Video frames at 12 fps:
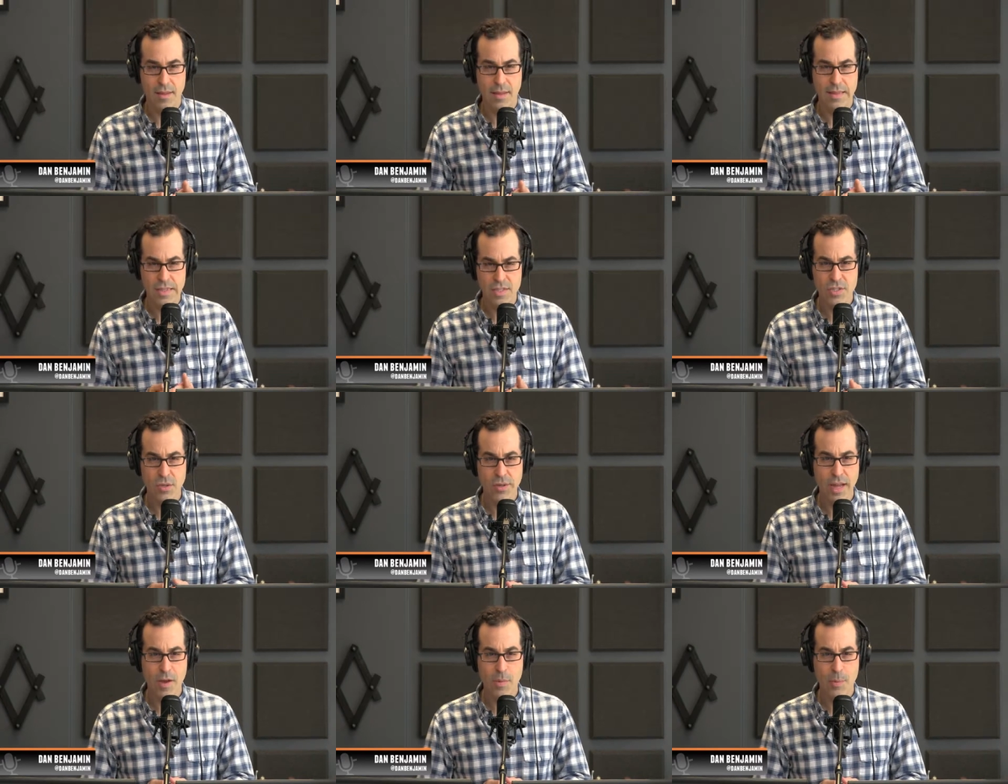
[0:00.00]
And this
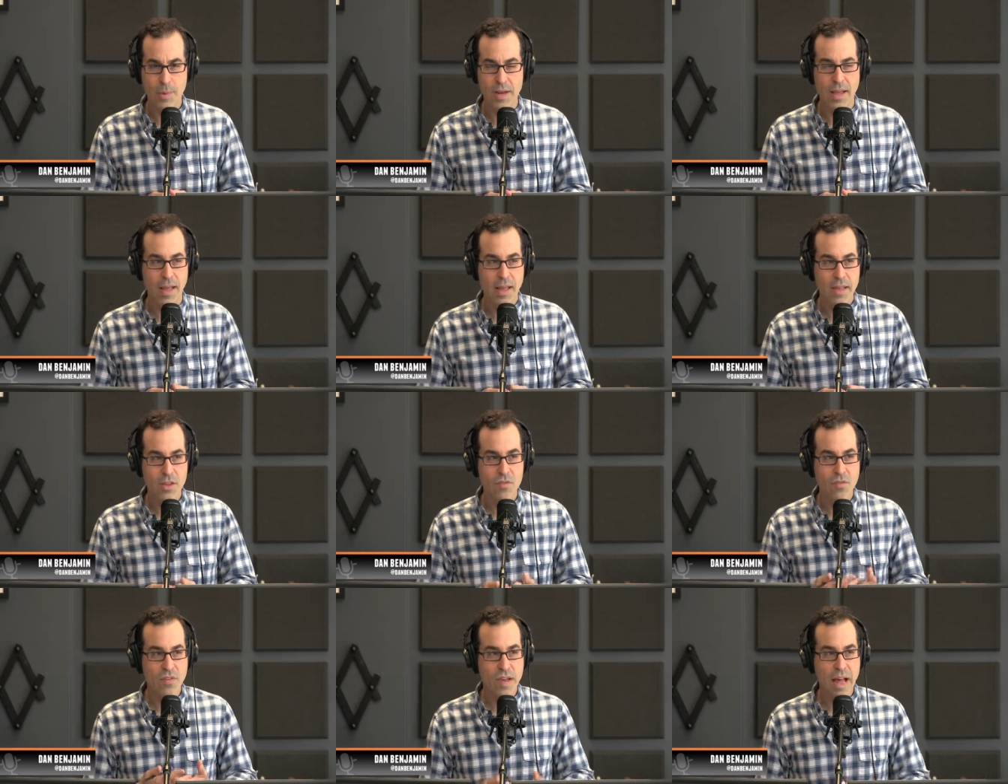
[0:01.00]
sold out, but
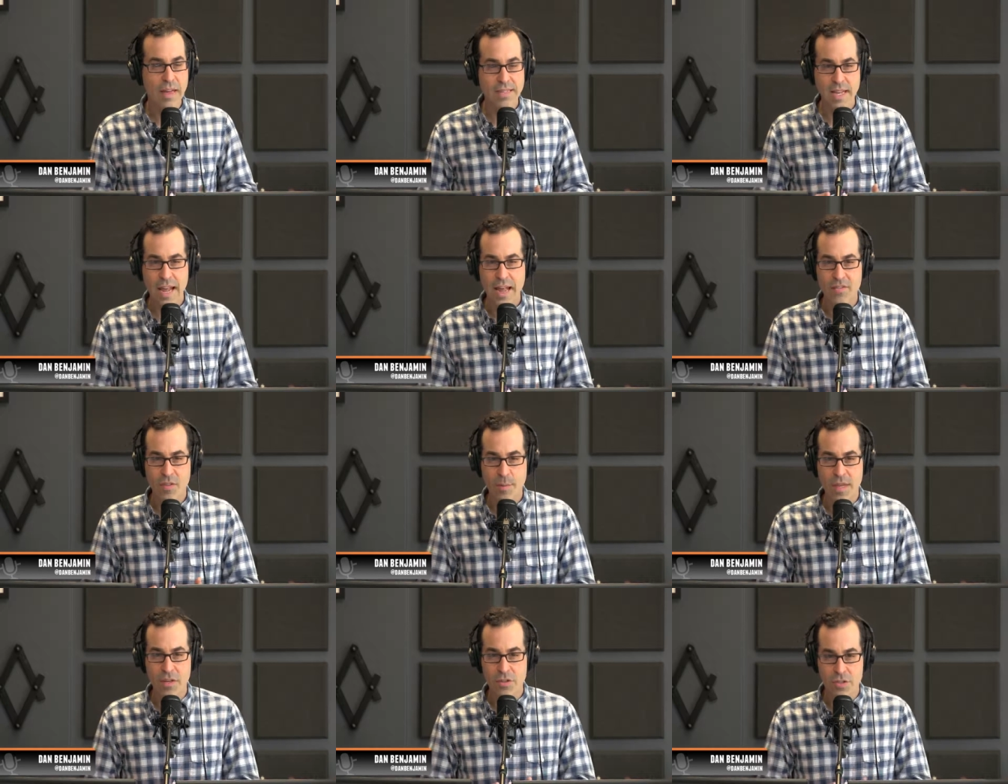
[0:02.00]
you've got to have
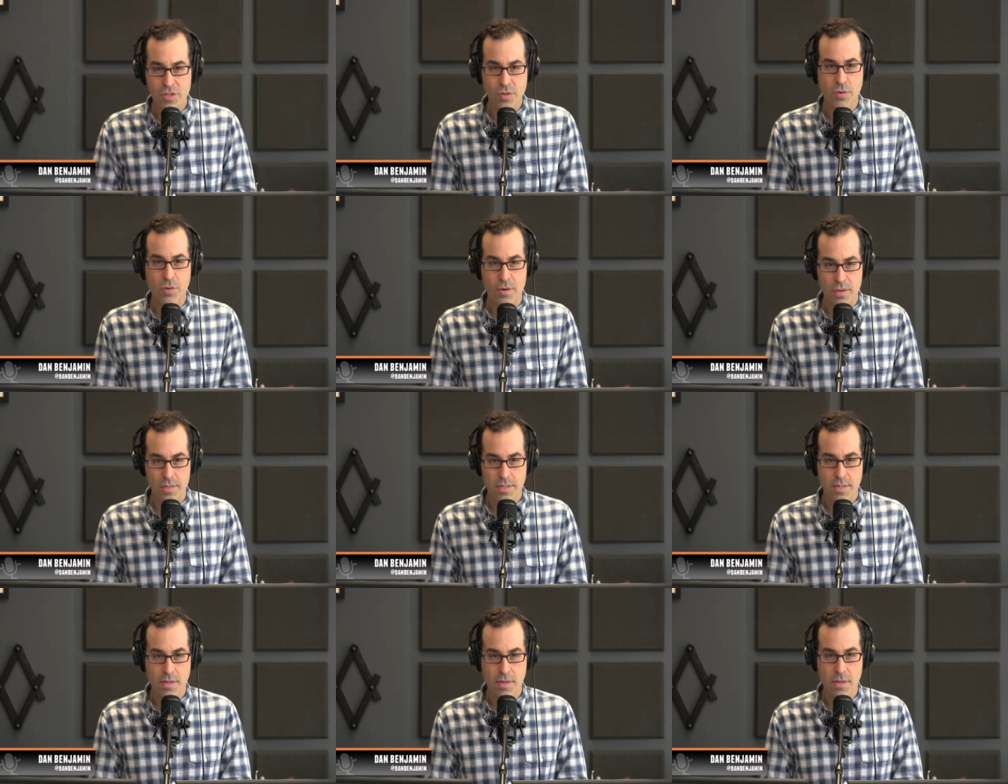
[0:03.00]
them in your stores.